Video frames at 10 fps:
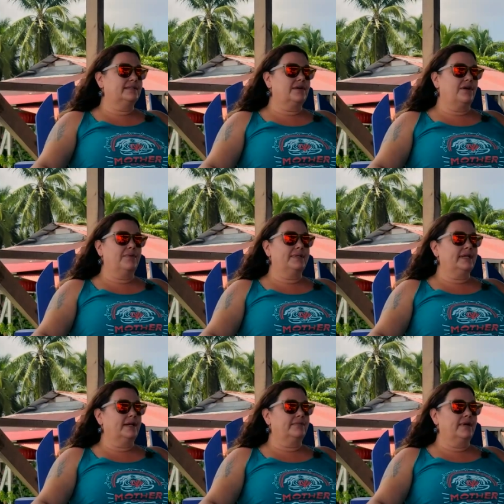It's always
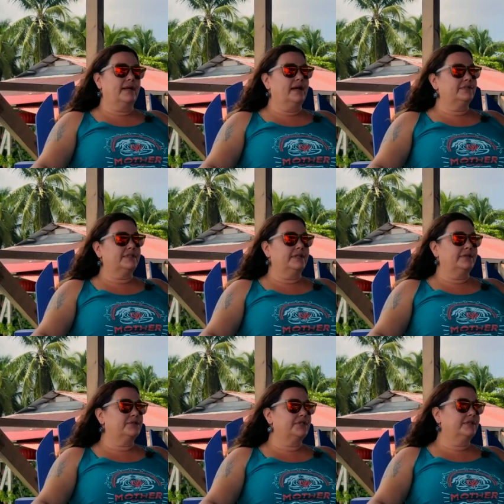going to run out to the
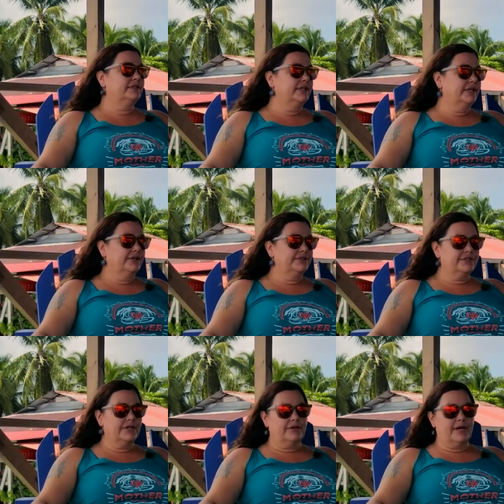ocean,
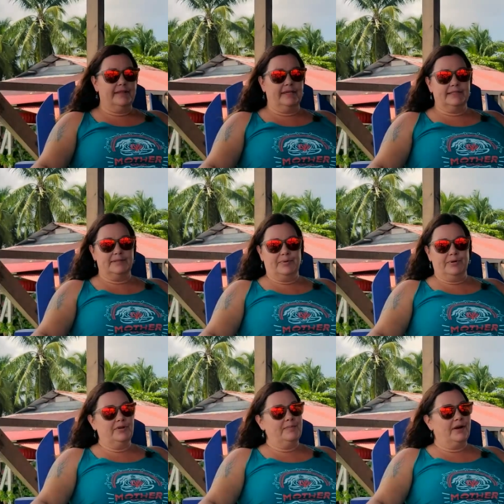So I think it's
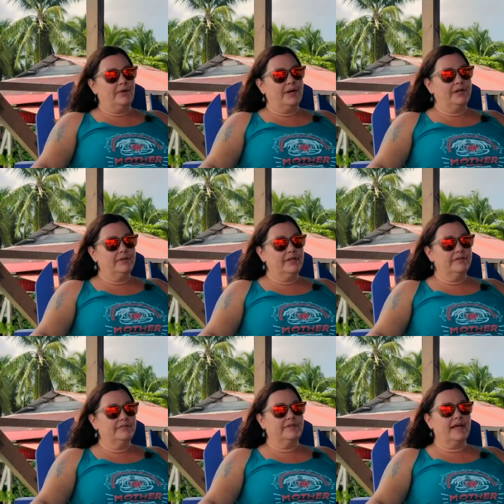important no matter where you
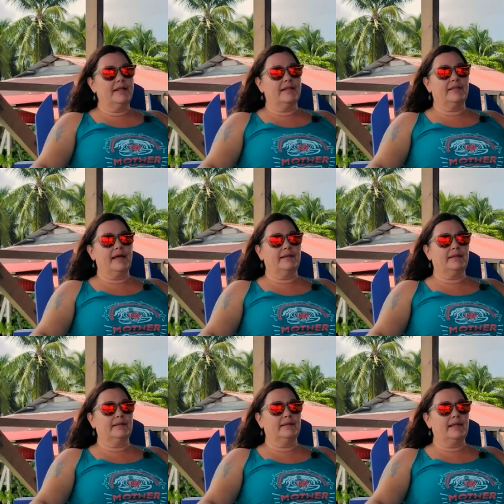live,
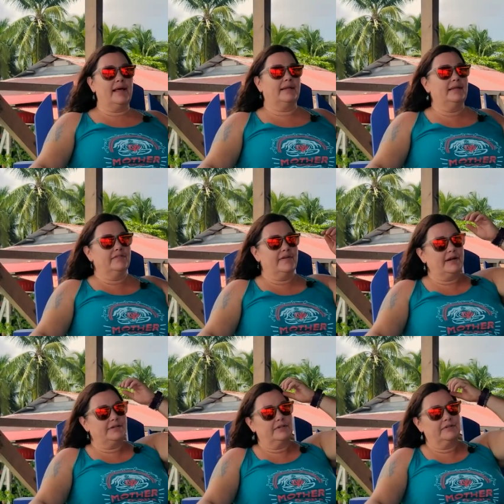that key
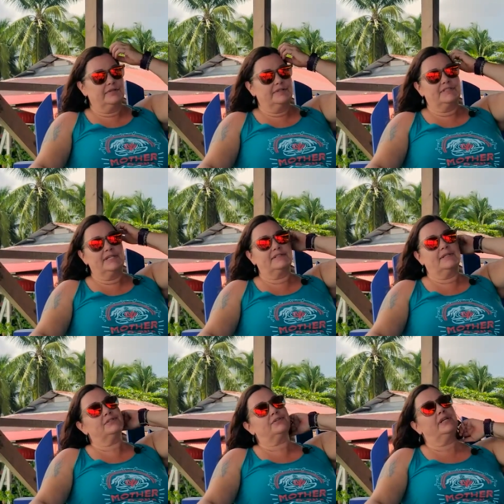factor of reef safe
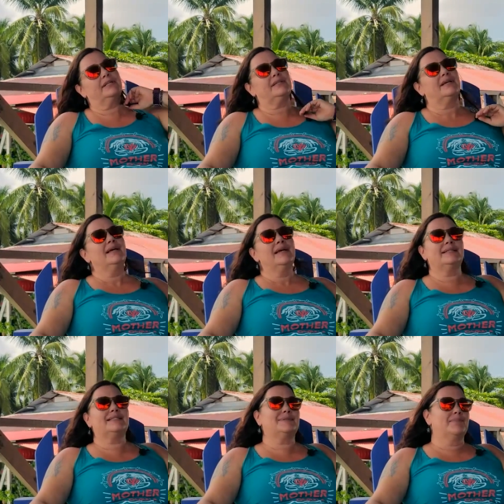sunscreen.
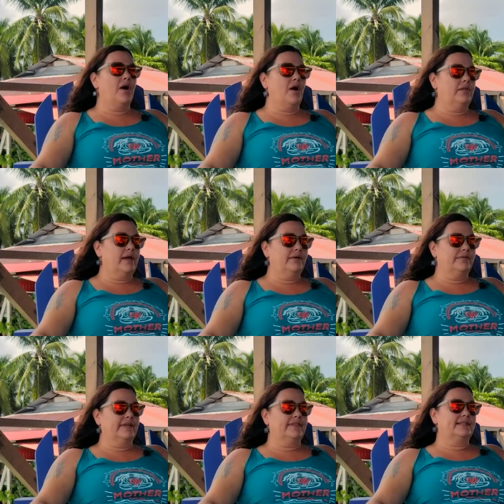It's small. I
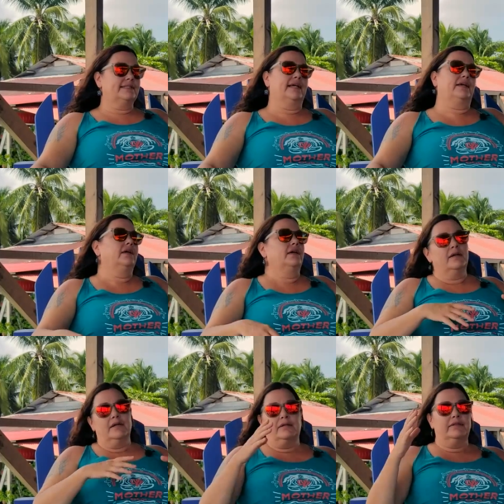don't think that's like
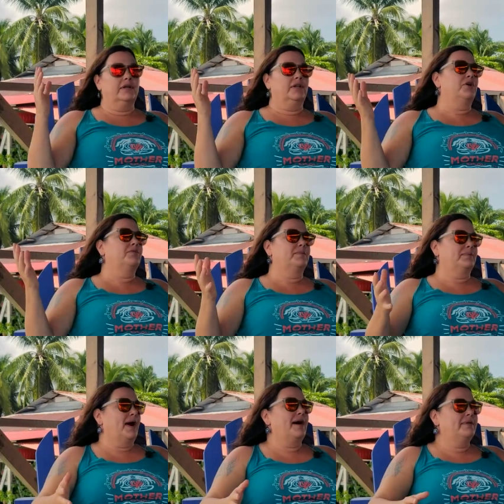the global
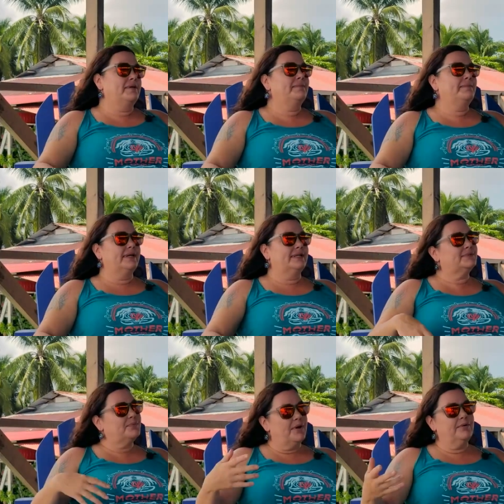problem, but
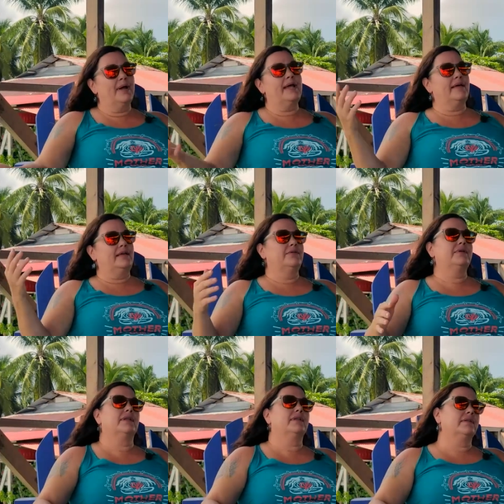it's one way that you
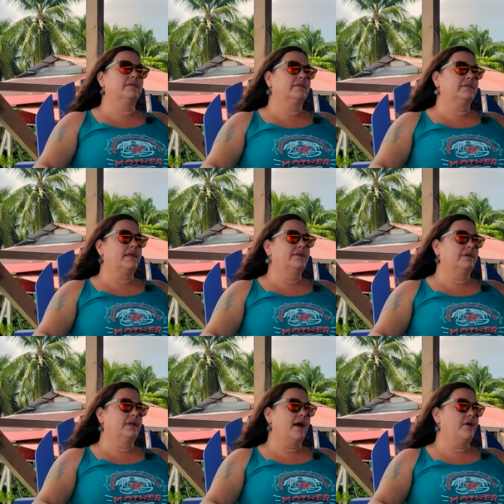can
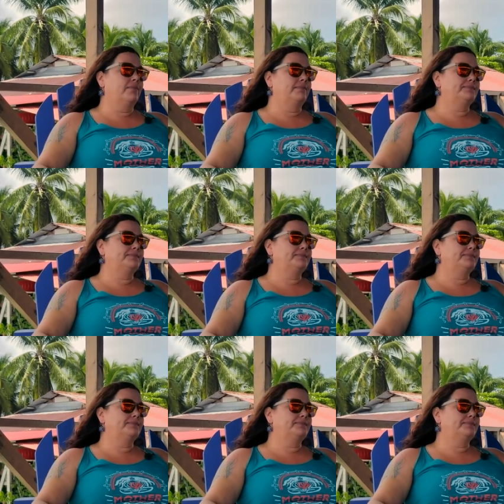help.